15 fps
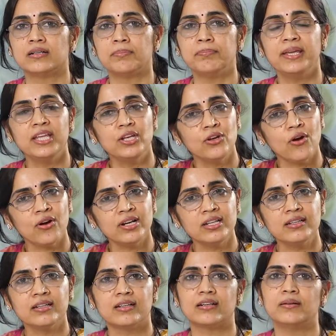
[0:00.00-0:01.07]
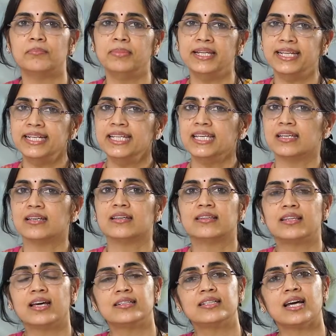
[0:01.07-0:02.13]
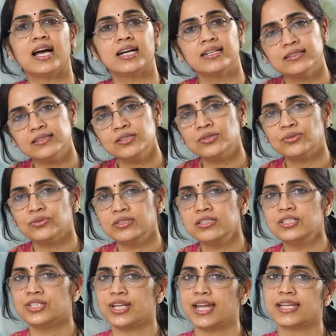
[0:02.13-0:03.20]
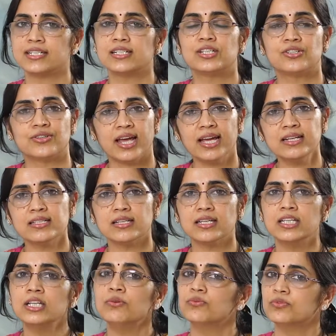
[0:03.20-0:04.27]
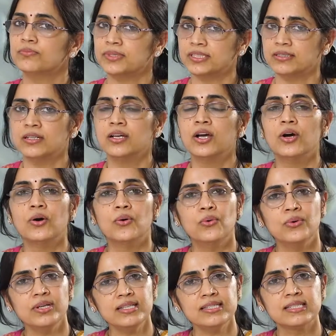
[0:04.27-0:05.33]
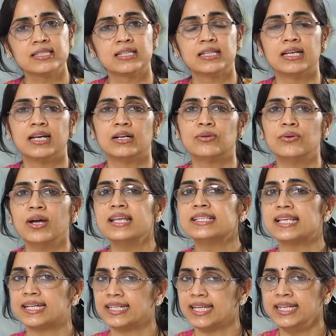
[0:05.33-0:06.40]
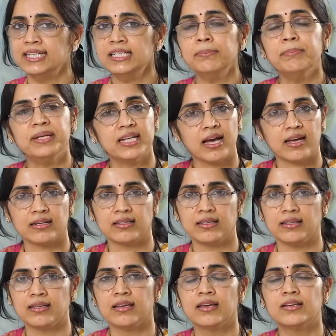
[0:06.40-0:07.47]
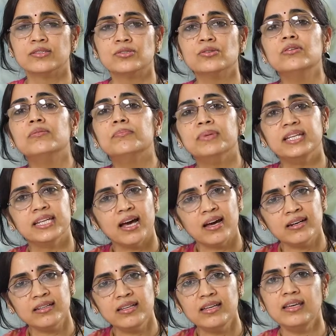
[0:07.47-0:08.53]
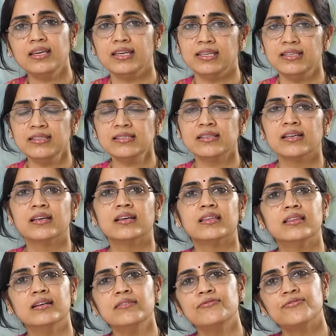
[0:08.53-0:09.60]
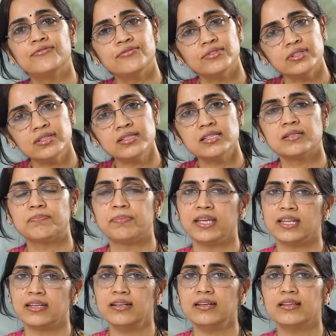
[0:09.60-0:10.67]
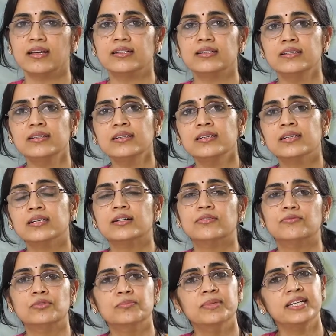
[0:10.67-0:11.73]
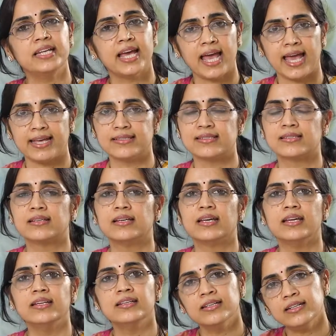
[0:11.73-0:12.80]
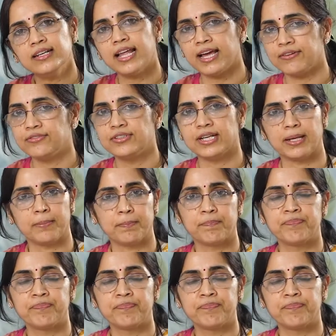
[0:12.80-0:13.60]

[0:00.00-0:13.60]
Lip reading: periodic bleeding that occurs through the genital tract in a woman who has attained menarche. So, menarche is the first period that a woman has in her lifetime.